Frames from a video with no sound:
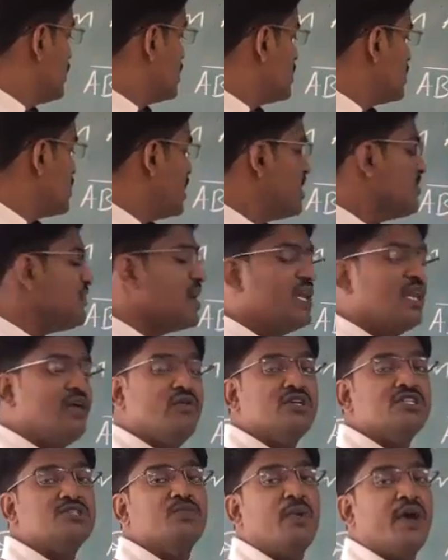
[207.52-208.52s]
A value
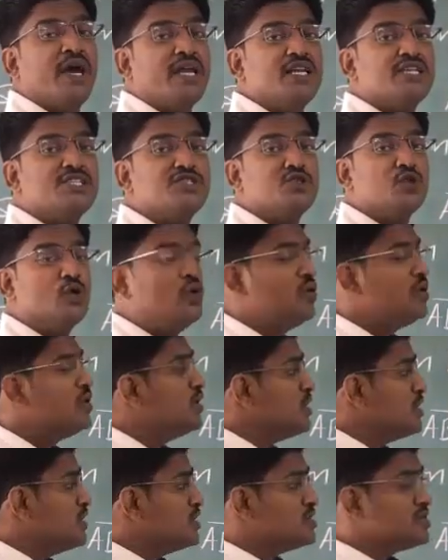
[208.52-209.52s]
is minus
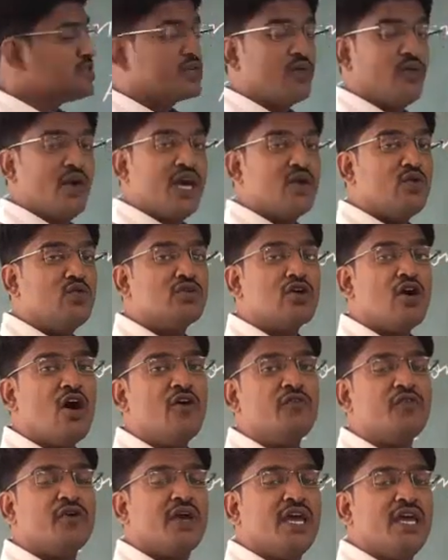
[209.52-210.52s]
2 square root
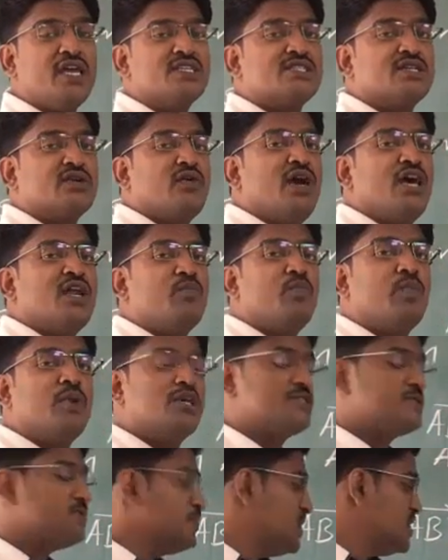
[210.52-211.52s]
of A square
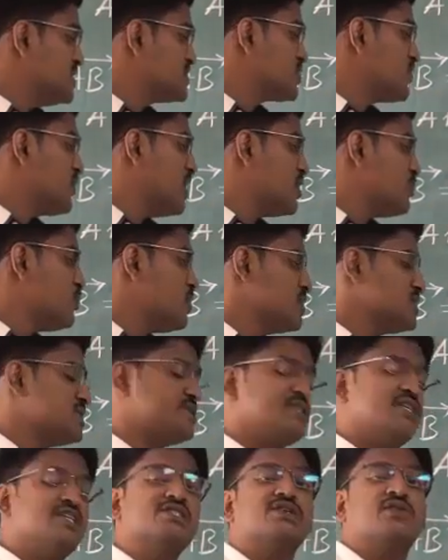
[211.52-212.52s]
plus B square plus
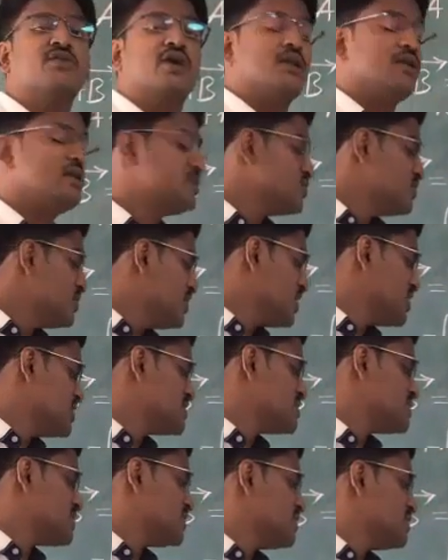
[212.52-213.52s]
C square. So that
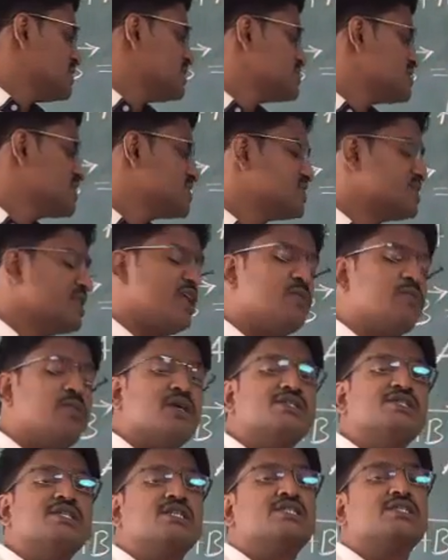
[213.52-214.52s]
is 16
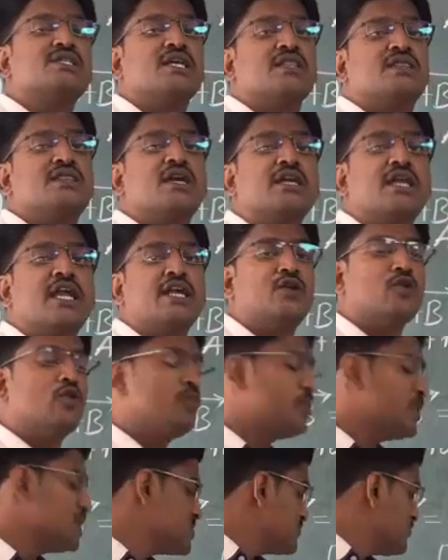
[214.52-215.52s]
plus 16,
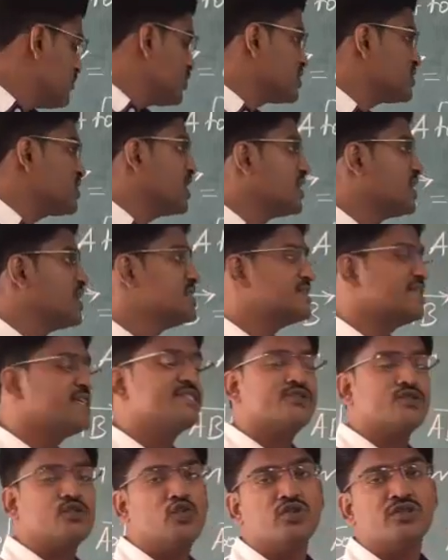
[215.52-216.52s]
32 plus 4,
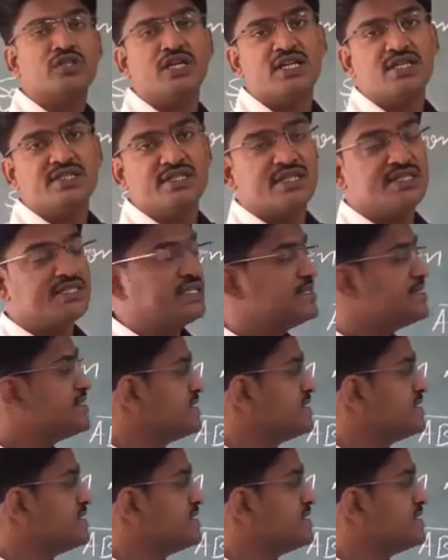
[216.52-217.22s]
36, root 36 is